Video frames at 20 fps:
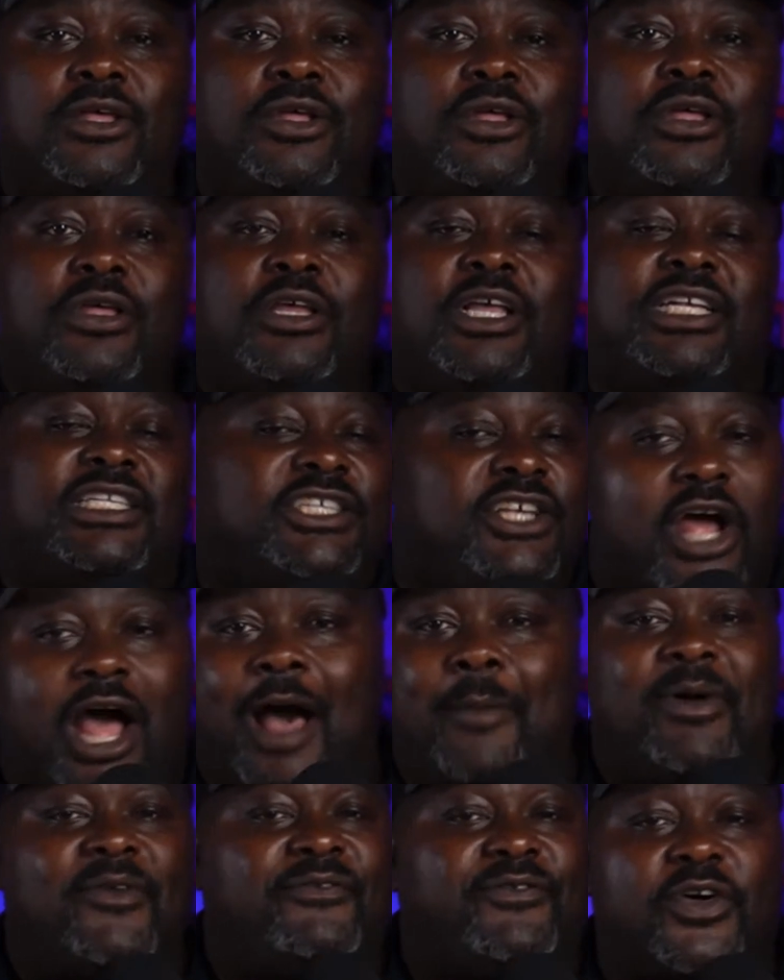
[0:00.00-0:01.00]
because
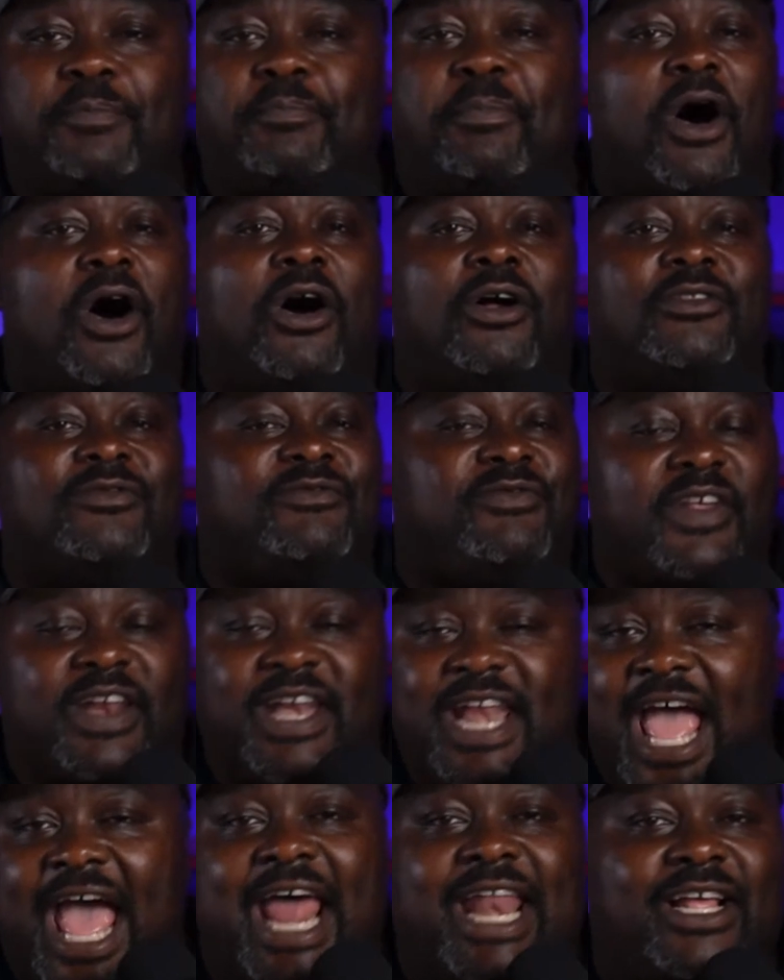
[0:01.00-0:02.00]
I'm a football
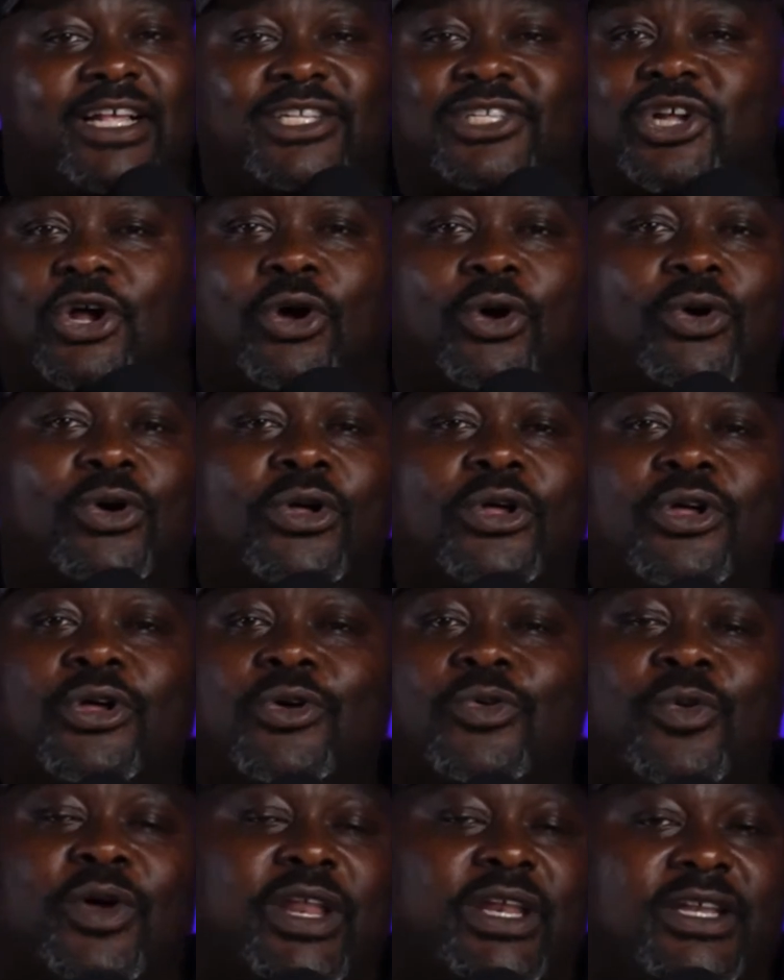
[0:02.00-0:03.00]
fanatic. So
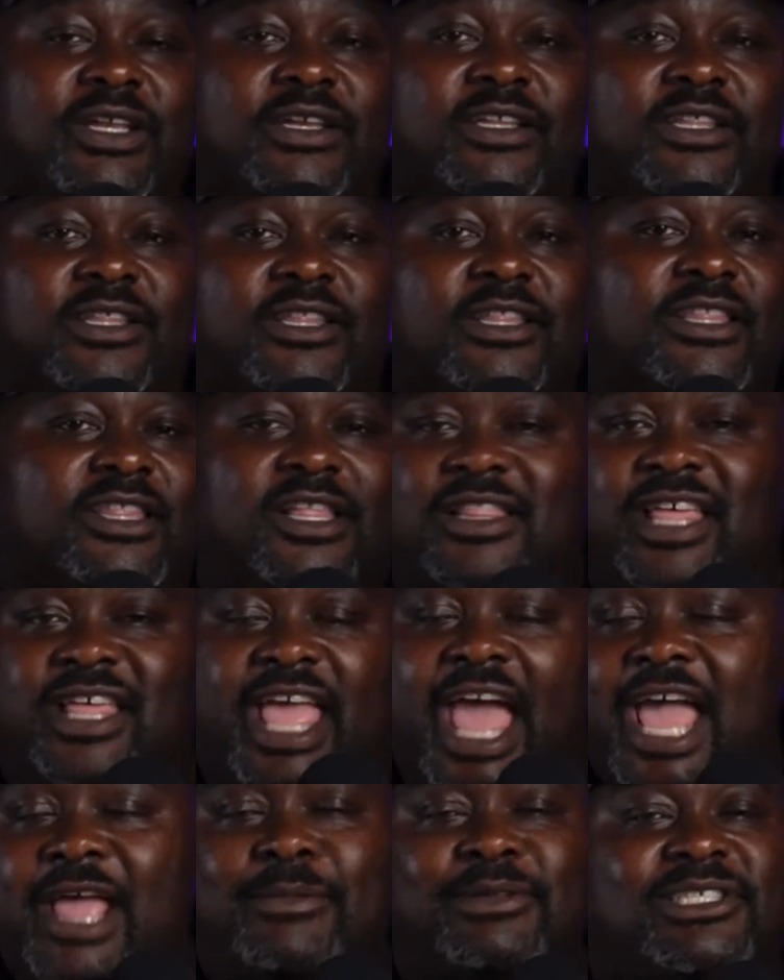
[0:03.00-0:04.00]
when the
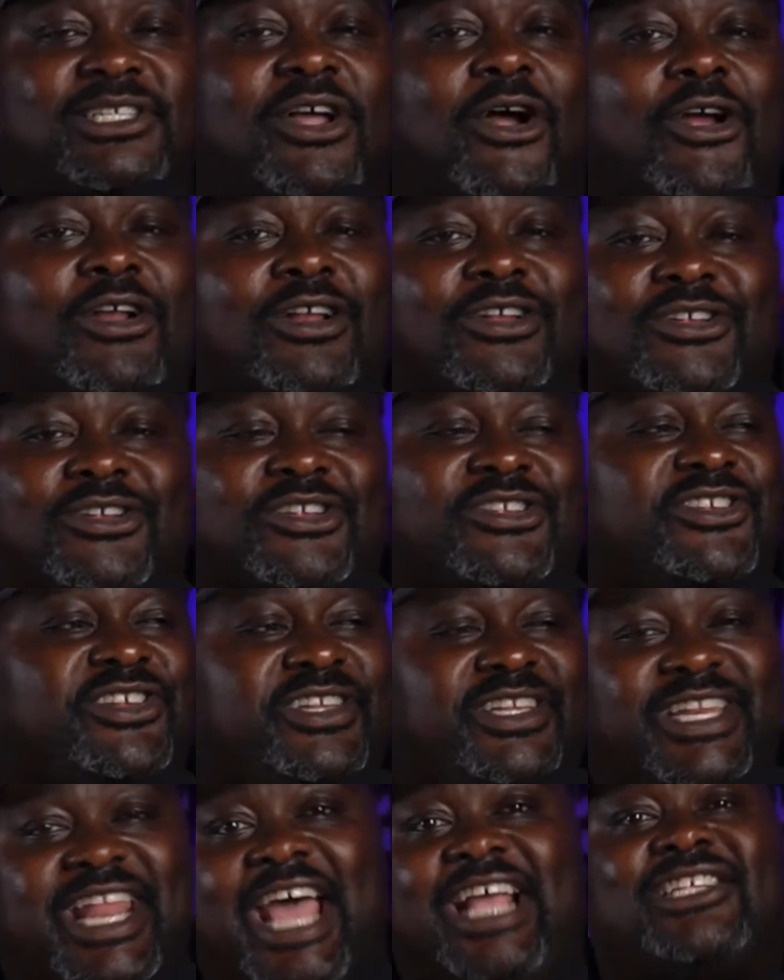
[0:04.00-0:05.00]
games start
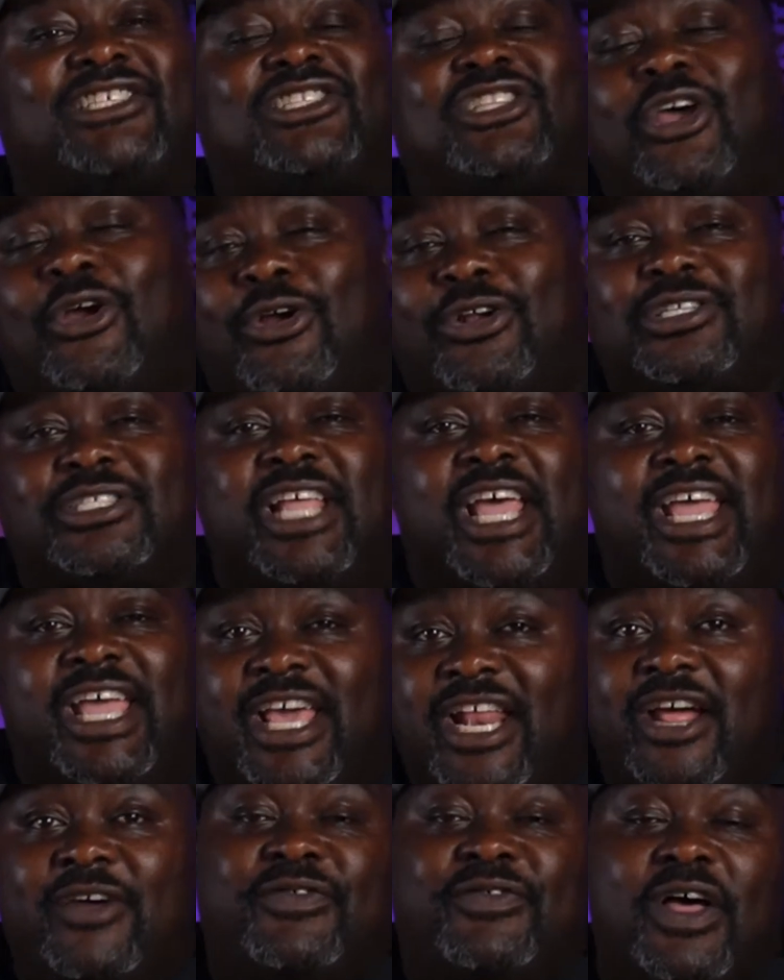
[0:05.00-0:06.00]
next Thursday,
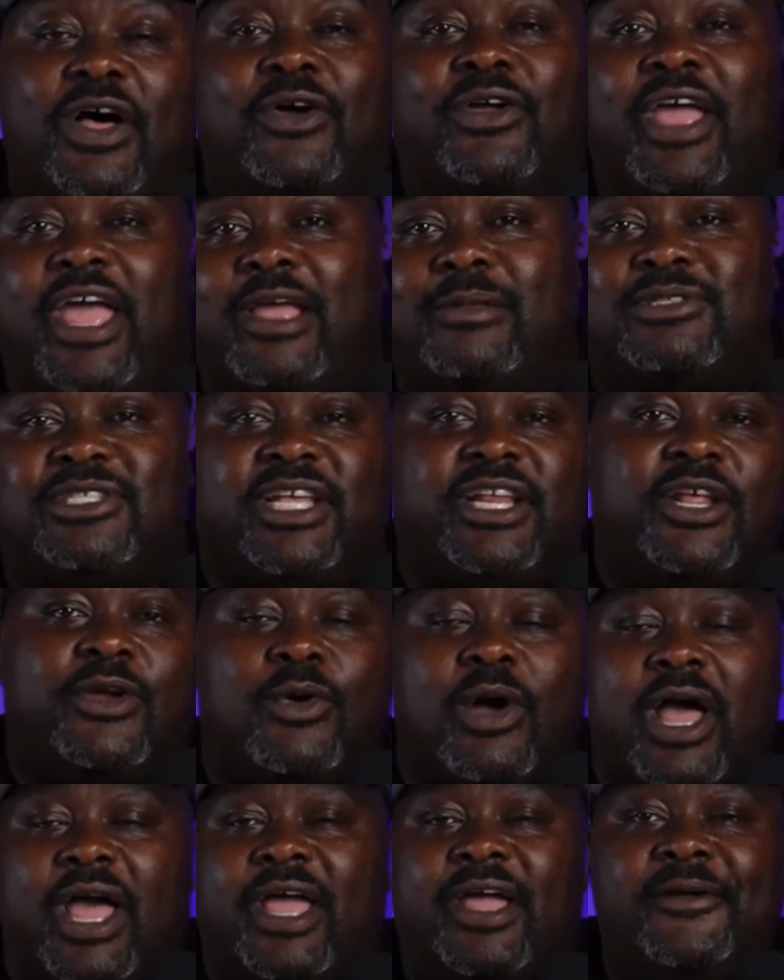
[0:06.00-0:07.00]
NFL games
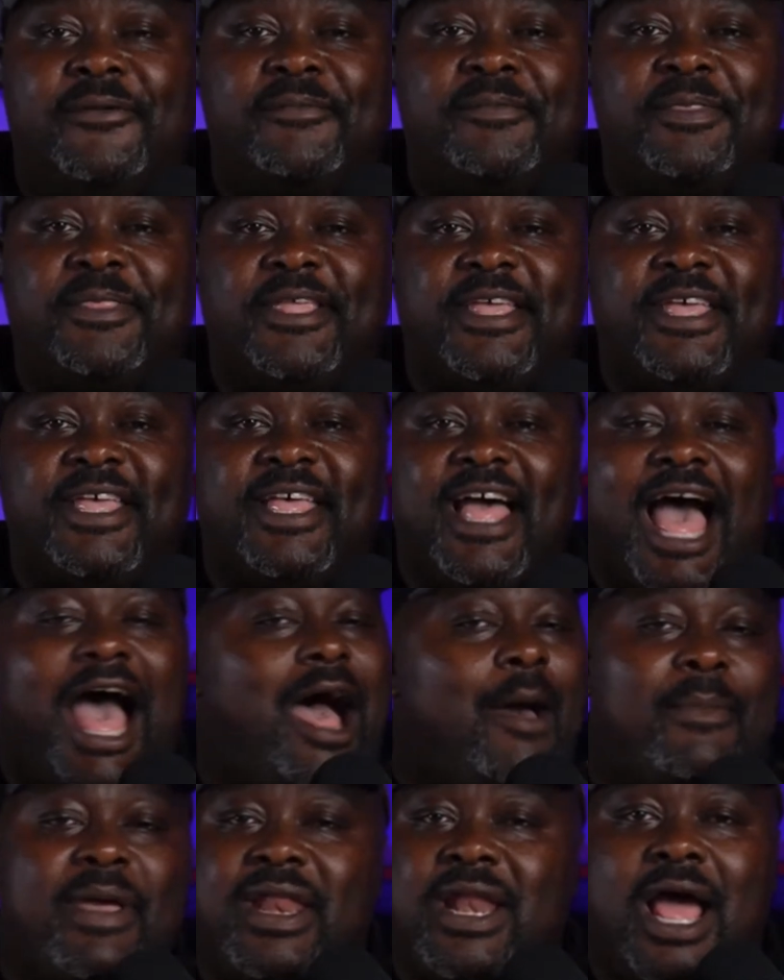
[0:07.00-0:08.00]
anyway,
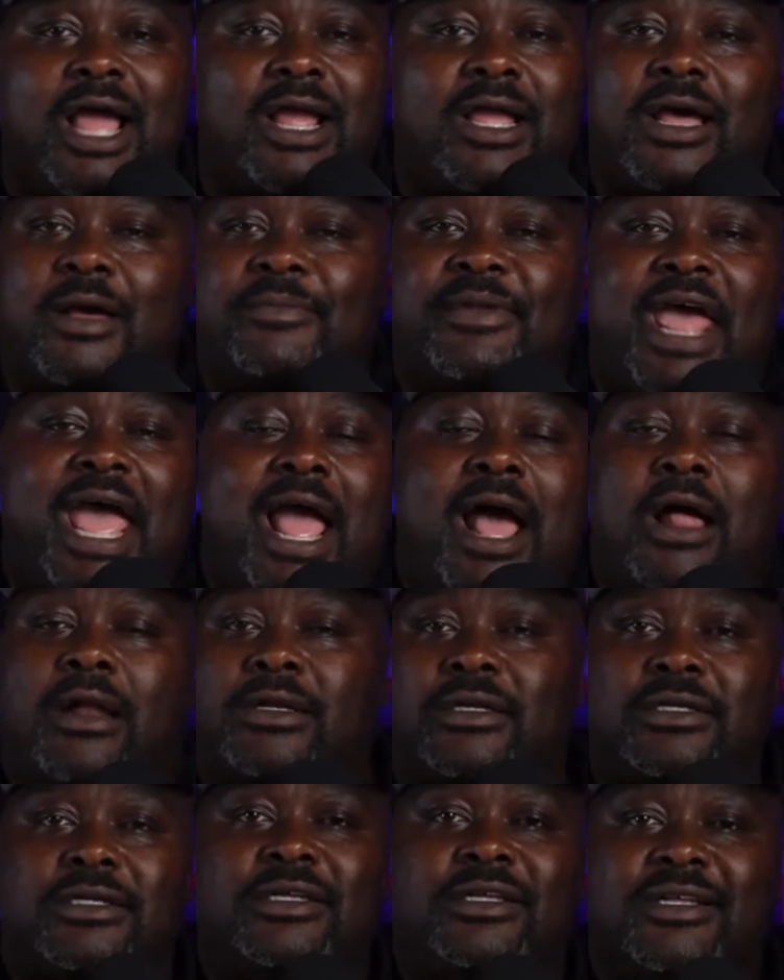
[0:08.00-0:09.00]
I may not come down.
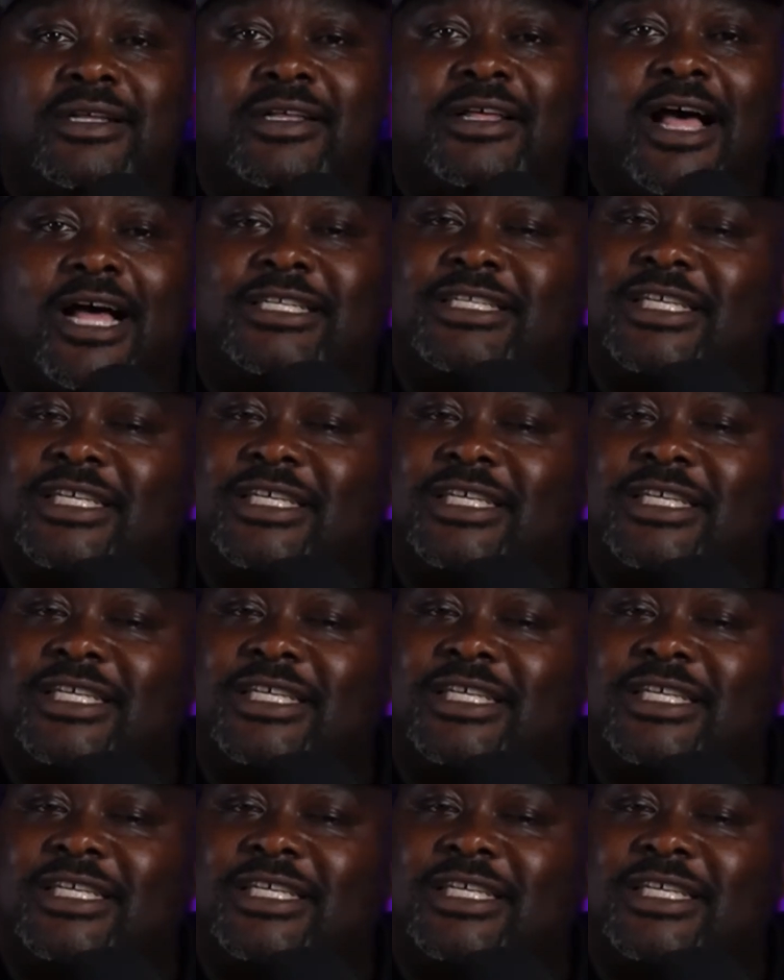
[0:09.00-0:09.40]
I'll